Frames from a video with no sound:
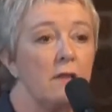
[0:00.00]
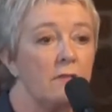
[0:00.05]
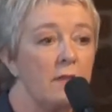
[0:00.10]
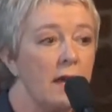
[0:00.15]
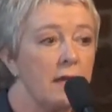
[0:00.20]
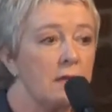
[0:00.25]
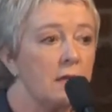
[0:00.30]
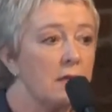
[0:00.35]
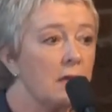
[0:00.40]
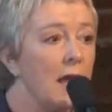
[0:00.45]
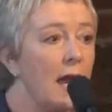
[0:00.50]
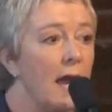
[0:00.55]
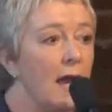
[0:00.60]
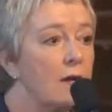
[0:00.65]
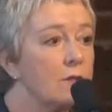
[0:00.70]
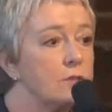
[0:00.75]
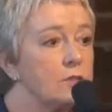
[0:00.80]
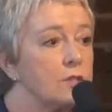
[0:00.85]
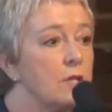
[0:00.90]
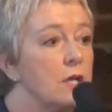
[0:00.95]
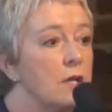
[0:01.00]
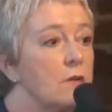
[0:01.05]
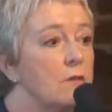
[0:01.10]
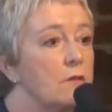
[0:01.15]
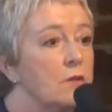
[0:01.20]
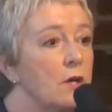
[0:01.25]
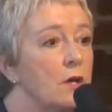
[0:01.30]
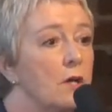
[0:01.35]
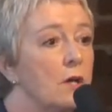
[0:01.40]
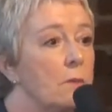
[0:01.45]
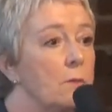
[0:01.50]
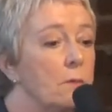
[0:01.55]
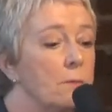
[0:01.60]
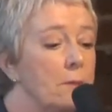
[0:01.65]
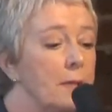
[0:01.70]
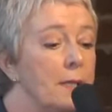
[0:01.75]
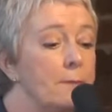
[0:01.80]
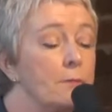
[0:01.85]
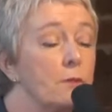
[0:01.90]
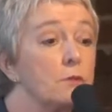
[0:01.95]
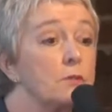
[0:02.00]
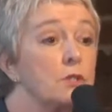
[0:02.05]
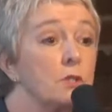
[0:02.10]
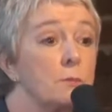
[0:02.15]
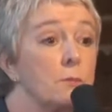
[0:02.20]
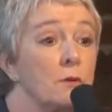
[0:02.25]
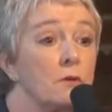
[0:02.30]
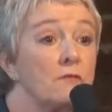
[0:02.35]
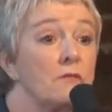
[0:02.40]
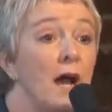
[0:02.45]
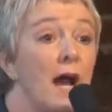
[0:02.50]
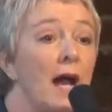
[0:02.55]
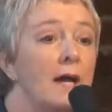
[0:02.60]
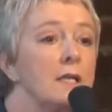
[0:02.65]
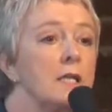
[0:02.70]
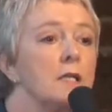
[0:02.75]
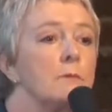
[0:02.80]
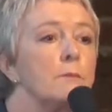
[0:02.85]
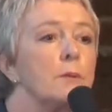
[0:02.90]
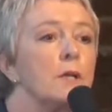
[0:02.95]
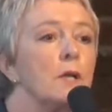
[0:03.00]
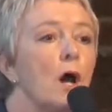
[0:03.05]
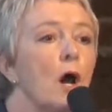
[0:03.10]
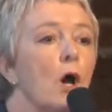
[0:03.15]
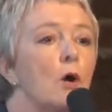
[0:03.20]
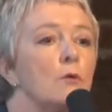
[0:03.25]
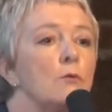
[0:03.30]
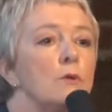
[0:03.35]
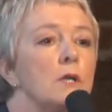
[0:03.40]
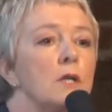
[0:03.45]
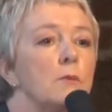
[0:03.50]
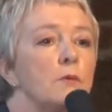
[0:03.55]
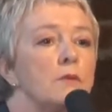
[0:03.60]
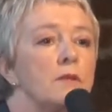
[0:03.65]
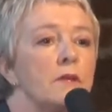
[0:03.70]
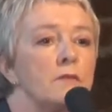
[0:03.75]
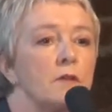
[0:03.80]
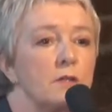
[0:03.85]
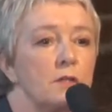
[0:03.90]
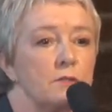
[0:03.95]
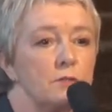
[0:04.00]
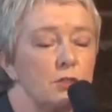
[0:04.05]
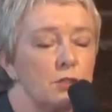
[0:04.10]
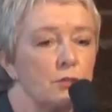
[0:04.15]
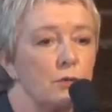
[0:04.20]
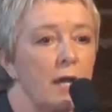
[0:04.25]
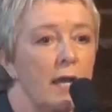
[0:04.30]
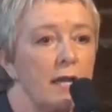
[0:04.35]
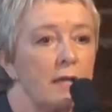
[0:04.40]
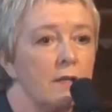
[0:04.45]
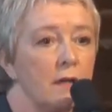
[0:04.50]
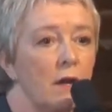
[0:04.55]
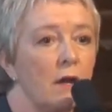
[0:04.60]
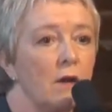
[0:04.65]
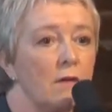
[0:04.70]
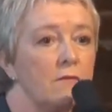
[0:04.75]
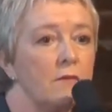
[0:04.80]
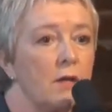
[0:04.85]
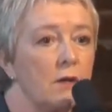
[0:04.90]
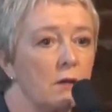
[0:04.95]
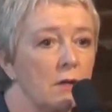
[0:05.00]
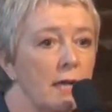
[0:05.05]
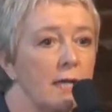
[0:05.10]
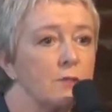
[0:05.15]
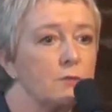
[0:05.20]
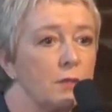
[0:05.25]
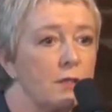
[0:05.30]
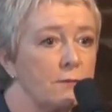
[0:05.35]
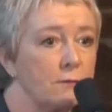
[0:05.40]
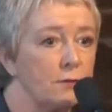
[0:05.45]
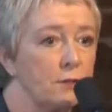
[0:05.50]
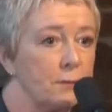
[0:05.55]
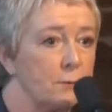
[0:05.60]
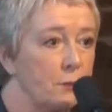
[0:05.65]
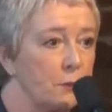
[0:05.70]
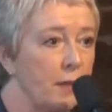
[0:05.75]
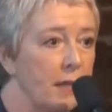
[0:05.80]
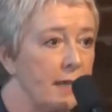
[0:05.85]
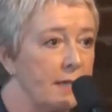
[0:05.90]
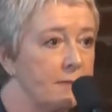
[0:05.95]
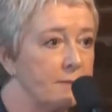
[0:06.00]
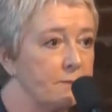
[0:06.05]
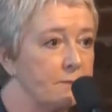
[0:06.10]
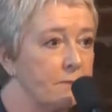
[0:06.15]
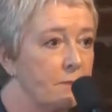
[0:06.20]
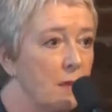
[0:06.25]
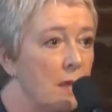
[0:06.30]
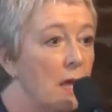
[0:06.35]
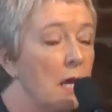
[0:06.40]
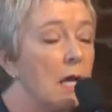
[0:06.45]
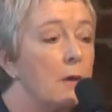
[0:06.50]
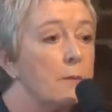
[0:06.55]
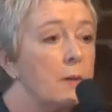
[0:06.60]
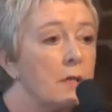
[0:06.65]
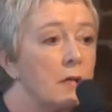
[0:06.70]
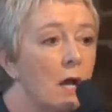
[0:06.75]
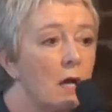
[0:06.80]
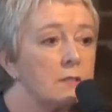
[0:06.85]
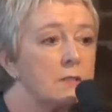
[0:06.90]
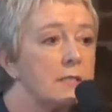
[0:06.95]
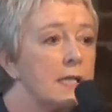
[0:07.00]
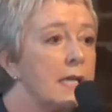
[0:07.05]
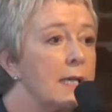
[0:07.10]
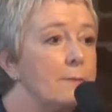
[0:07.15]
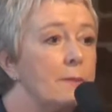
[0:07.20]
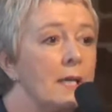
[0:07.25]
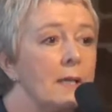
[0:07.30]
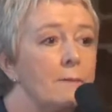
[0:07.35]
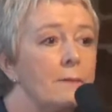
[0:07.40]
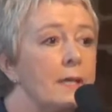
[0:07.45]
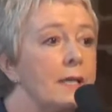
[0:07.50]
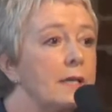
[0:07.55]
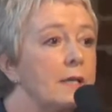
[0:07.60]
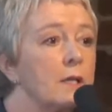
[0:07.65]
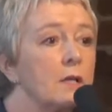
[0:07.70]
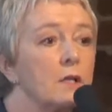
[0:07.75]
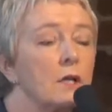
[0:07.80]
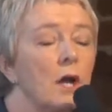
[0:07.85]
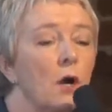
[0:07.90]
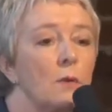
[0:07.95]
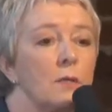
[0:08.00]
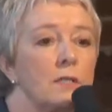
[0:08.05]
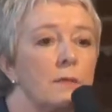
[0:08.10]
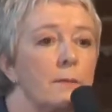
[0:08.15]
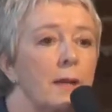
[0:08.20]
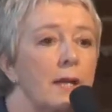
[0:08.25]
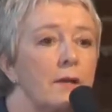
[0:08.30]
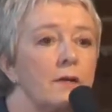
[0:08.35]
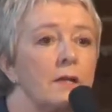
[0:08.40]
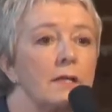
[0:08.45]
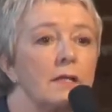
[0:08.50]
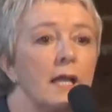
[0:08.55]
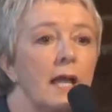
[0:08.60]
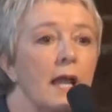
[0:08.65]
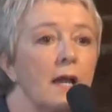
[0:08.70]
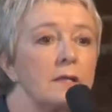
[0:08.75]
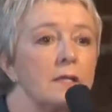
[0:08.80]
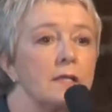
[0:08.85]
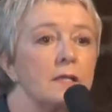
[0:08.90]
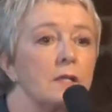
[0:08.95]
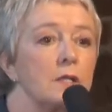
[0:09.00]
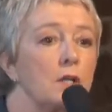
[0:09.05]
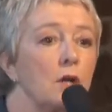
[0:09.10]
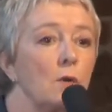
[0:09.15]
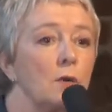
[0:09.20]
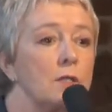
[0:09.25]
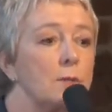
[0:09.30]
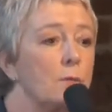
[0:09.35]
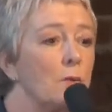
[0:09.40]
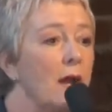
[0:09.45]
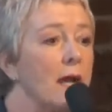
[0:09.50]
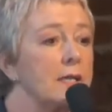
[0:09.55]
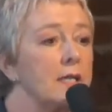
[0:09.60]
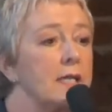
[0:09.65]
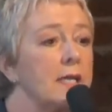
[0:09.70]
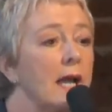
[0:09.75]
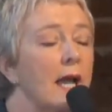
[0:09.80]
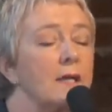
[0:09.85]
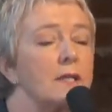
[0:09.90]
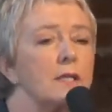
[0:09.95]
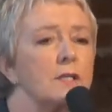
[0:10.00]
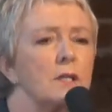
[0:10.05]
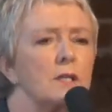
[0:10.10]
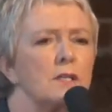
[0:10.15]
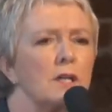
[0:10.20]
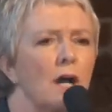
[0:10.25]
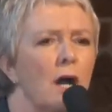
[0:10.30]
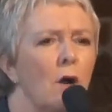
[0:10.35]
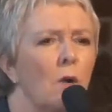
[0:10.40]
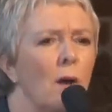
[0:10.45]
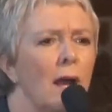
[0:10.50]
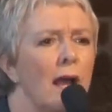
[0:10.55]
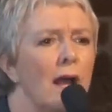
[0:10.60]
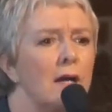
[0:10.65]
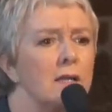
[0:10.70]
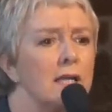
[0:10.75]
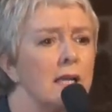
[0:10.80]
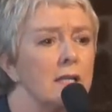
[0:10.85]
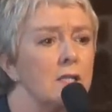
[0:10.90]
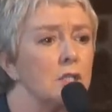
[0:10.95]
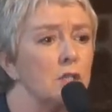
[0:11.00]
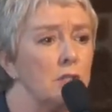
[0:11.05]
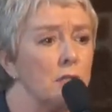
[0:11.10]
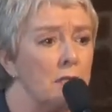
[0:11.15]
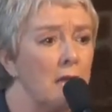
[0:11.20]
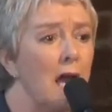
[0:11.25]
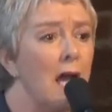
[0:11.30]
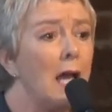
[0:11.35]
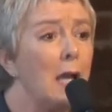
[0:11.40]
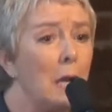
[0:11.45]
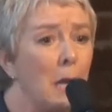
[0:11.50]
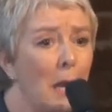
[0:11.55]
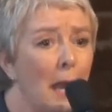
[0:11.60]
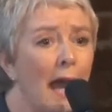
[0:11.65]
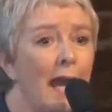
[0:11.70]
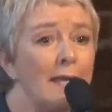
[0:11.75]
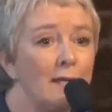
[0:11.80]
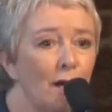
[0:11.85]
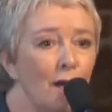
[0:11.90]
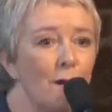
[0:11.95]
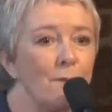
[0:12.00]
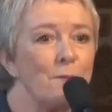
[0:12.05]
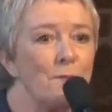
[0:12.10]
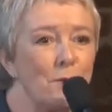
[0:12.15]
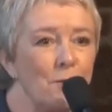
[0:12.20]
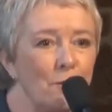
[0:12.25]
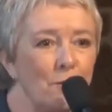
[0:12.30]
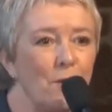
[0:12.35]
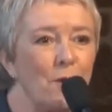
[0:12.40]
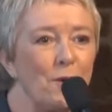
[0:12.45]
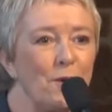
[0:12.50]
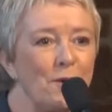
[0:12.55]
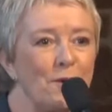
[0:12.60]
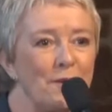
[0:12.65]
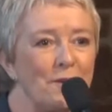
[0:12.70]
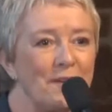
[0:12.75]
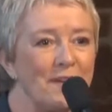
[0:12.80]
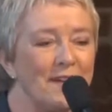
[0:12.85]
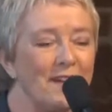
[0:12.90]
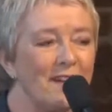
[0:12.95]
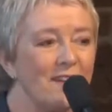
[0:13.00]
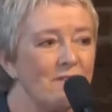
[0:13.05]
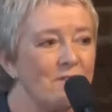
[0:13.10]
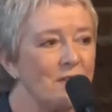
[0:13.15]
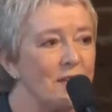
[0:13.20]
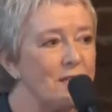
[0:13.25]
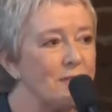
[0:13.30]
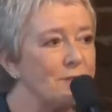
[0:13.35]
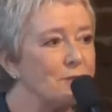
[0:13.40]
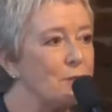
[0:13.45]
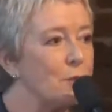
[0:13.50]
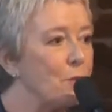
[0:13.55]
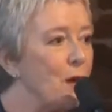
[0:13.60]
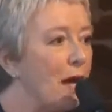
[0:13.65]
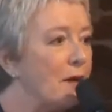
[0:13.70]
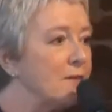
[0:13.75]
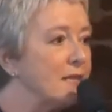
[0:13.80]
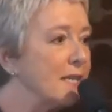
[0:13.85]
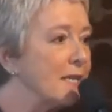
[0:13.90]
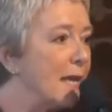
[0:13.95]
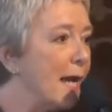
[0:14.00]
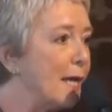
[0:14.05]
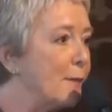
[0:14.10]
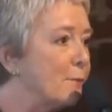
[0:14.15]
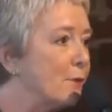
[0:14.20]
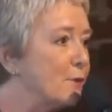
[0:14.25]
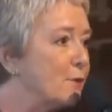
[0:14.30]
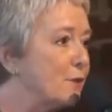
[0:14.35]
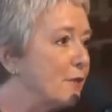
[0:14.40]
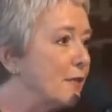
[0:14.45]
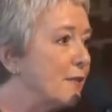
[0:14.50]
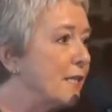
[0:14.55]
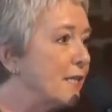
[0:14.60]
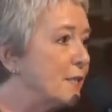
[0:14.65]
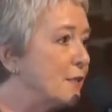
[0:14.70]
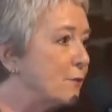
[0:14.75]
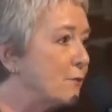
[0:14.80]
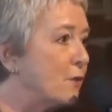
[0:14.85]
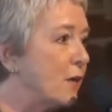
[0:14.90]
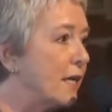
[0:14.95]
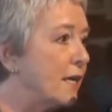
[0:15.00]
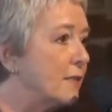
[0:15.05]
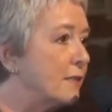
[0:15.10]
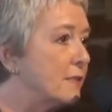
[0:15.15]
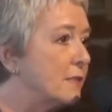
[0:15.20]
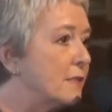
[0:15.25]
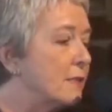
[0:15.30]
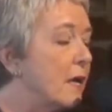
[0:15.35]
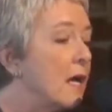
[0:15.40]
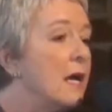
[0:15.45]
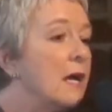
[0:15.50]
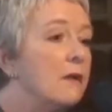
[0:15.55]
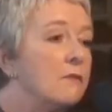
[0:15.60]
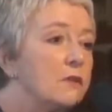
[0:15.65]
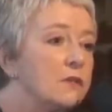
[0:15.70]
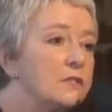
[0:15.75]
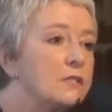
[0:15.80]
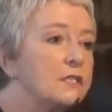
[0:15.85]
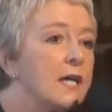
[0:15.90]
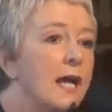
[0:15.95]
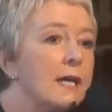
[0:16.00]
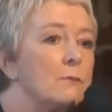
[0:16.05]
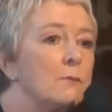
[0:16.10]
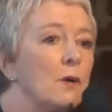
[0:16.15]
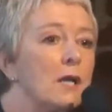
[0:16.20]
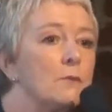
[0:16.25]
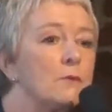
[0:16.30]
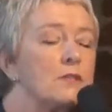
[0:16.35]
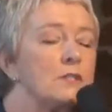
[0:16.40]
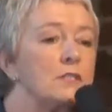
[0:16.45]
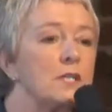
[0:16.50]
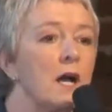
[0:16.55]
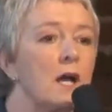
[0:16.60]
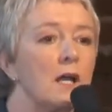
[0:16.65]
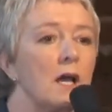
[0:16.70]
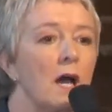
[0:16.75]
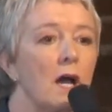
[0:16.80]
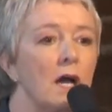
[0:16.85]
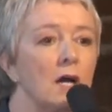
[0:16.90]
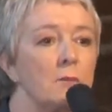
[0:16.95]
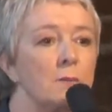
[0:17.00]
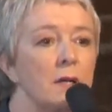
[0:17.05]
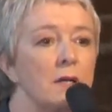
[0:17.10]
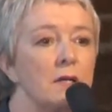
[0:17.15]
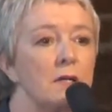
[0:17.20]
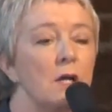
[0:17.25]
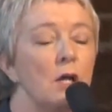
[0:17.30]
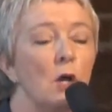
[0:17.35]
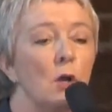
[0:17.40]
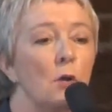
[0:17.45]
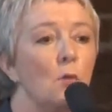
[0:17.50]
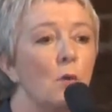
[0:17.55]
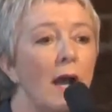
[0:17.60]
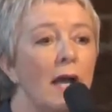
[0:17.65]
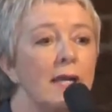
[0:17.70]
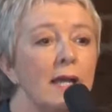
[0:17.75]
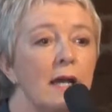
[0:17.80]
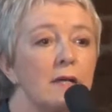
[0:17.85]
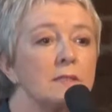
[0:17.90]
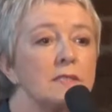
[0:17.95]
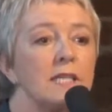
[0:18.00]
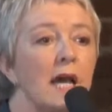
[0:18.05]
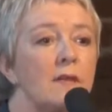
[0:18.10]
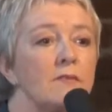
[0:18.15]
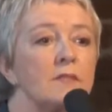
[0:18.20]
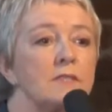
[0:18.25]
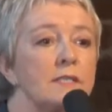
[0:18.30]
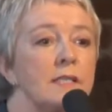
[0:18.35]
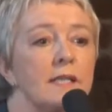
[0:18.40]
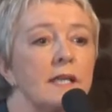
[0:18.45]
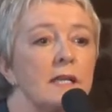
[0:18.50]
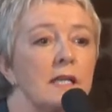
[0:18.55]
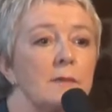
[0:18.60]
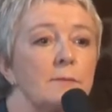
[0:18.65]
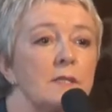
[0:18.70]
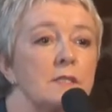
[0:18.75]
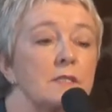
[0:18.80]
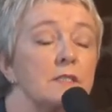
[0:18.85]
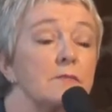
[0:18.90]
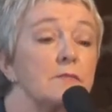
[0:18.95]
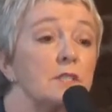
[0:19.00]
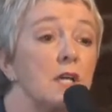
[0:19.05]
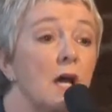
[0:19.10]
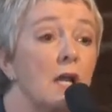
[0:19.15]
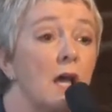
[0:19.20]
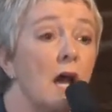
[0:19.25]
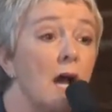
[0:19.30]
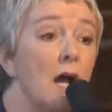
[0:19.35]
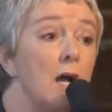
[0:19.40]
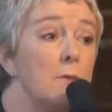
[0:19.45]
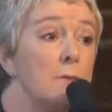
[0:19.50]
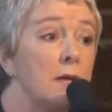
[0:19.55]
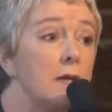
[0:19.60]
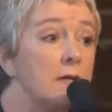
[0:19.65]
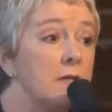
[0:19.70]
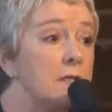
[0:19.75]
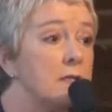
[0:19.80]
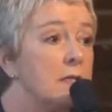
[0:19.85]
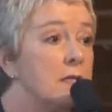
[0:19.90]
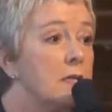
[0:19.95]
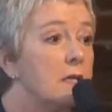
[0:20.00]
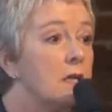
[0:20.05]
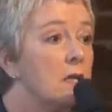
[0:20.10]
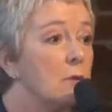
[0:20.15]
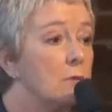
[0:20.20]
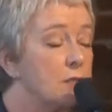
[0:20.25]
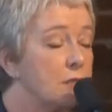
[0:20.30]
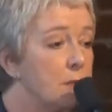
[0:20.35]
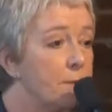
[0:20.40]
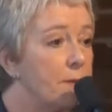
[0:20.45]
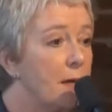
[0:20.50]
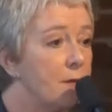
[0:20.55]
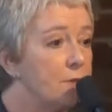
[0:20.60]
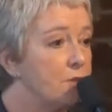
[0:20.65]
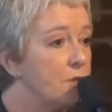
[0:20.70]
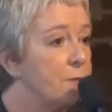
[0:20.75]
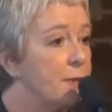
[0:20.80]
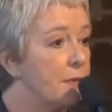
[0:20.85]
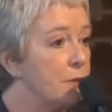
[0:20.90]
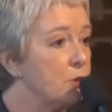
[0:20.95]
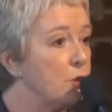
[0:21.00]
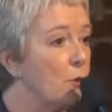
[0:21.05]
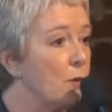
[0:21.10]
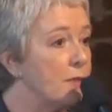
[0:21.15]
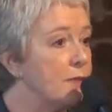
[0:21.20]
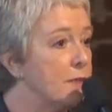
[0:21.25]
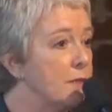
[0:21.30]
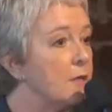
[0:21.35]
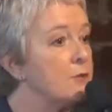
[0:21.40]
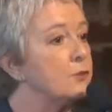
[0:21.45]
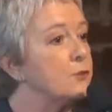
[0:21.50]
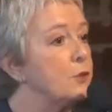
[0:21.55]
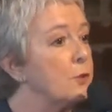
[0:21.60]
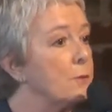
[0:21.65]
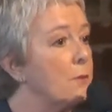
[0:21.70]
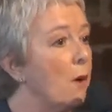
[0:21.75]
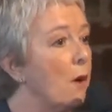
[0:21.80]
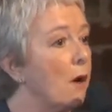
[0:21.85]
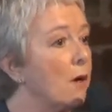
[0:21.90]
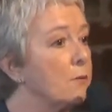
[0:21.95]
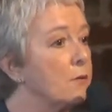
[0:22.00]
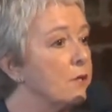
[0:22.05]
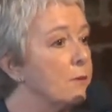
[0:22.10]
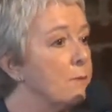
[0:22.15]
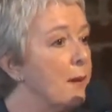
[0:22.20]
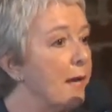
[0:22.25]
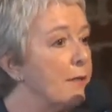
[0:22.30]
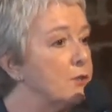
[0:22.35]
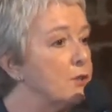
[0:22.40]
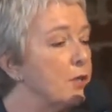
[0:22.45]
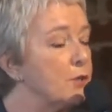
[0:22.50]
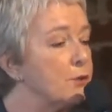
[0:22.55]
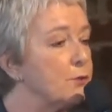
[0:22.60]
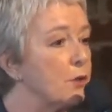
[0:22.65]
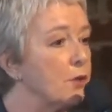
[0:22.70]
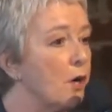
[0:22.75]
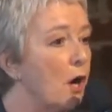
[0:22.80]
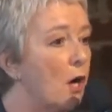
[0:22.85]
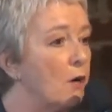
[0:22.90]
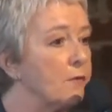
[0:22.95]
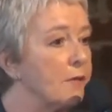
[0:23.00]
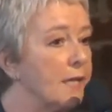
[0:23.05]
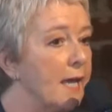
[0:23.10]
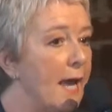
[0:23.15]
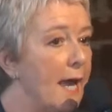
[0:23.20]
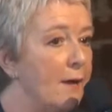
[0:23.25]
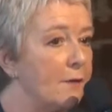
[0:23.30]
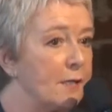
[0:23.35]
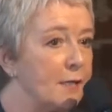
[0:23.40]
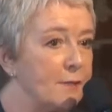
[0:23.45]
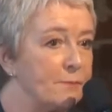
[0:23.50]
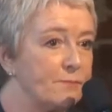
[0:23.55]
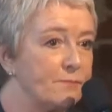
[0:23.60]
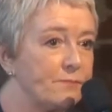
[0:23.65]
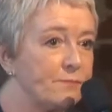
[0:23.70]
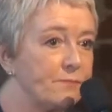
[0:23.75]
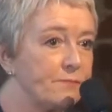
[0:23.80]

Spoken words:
that allows the people to provide it, but only within the constraint of their electric footprint. Because EPB could go into Marion County, could go into Bradley County, could go out and could light up the world of these surrounding neighbors and these friends. The same way with Tullahoma. Right outside the city limits of Tullahoma was supposed to be a joint industrial park with Manchester and Coffee County.